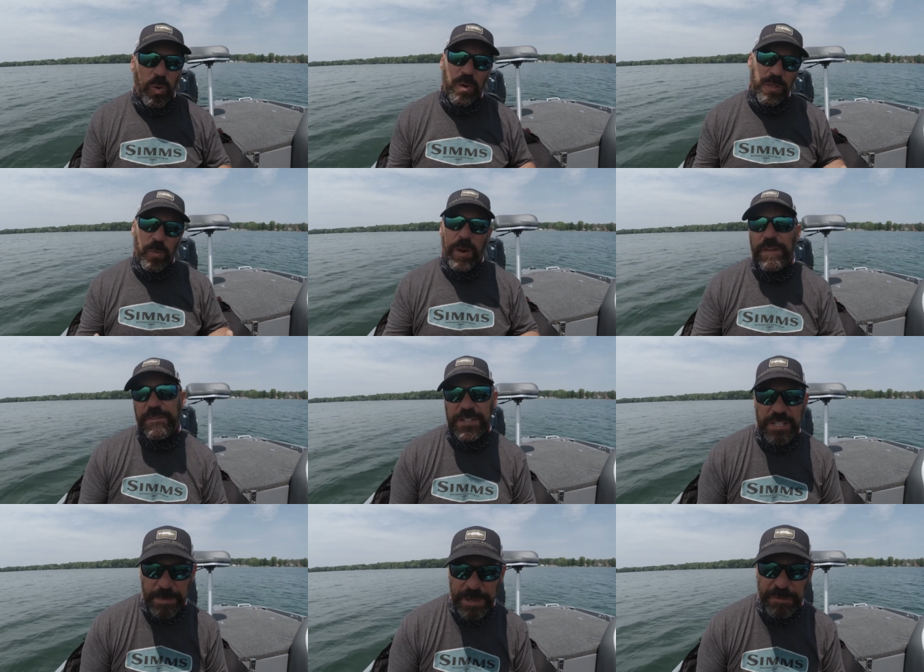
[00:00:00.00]
or the wife is
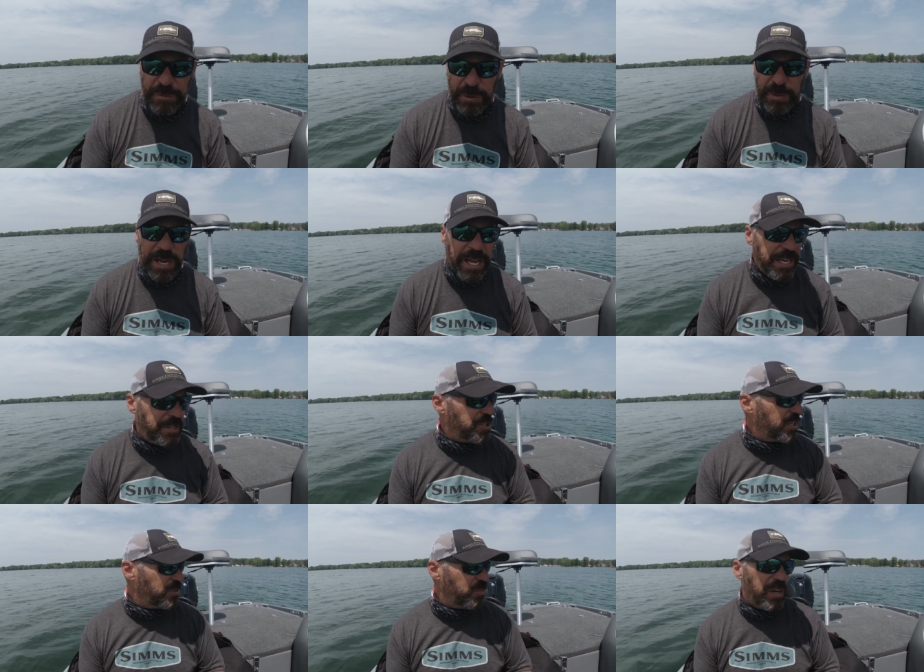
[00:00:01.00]
coming for a ride and
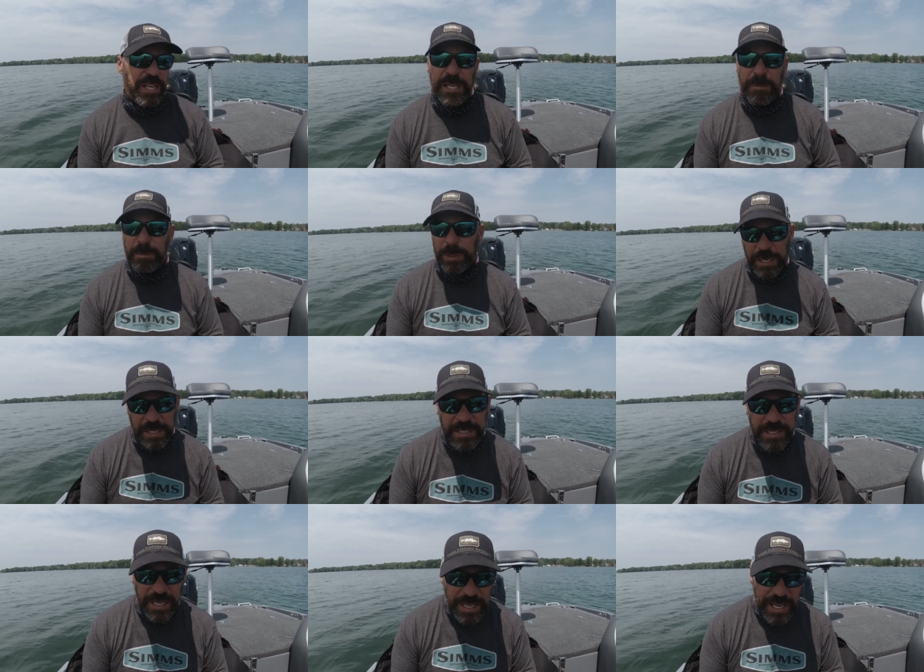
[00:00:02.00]
she doesn't want to eat
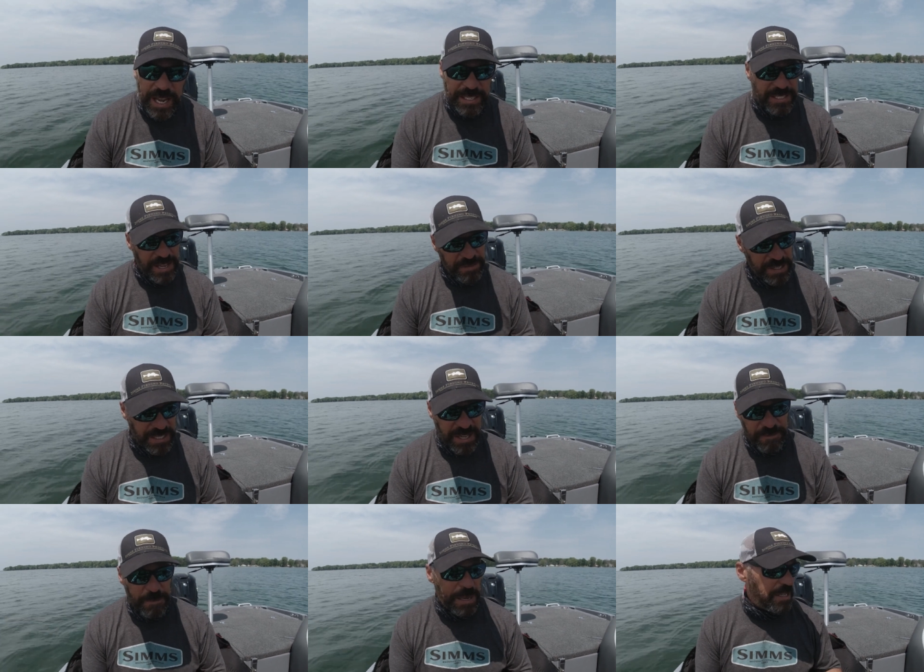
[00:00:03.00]
bugs at
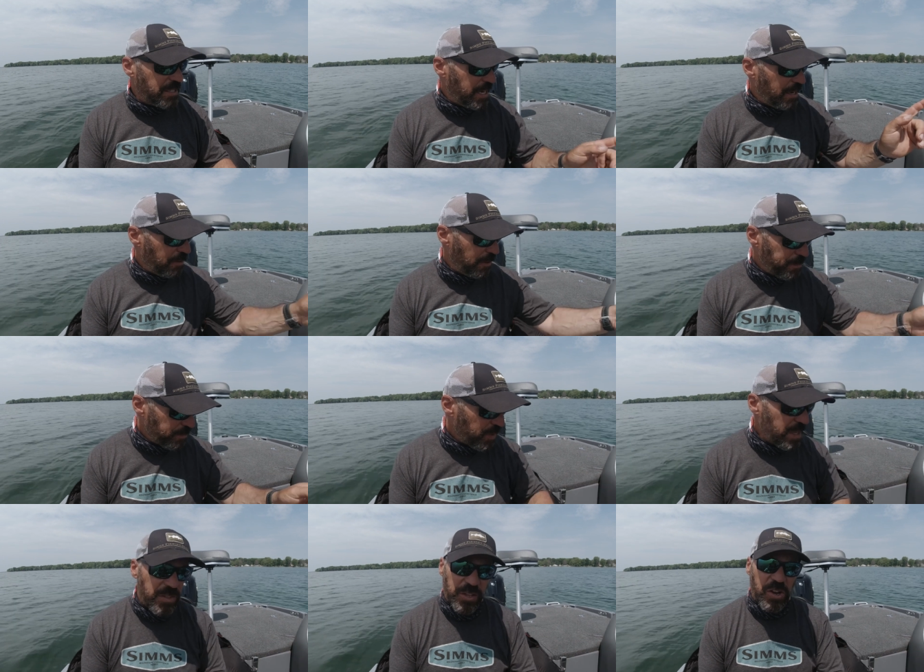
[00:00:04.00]
77 miles an hour,
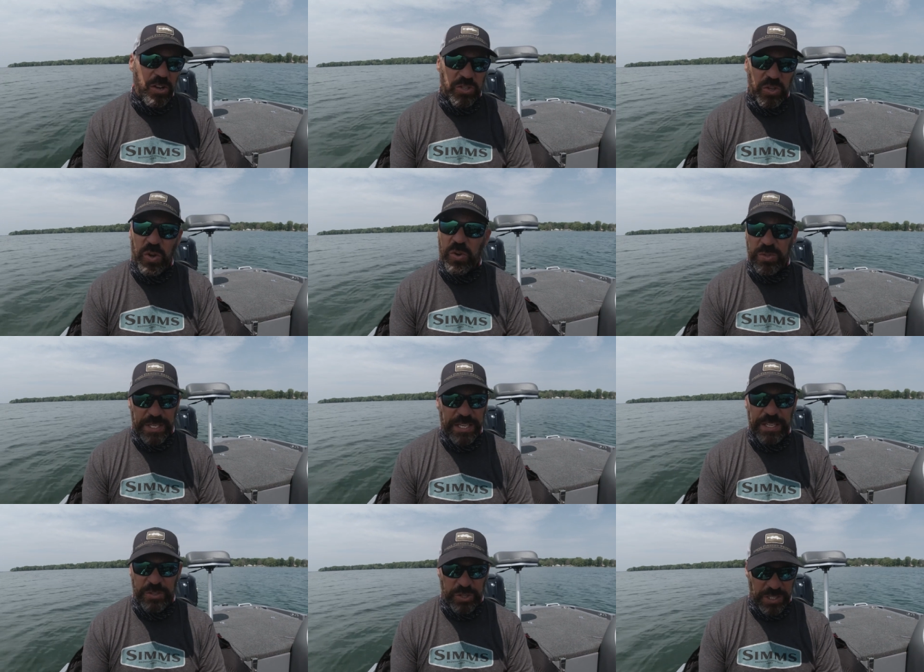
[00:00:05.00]
the console goes
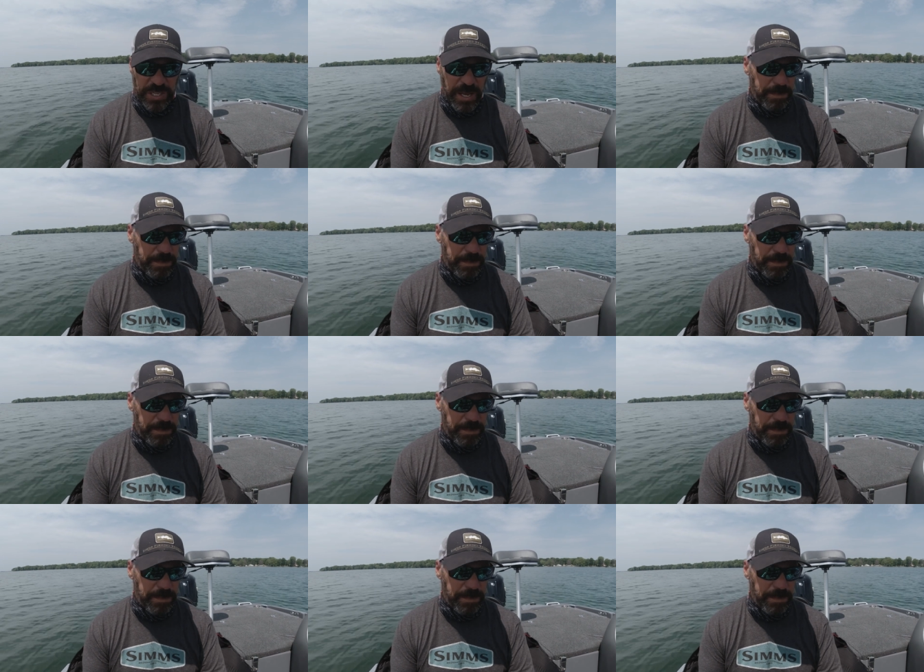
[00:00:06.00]
in in just a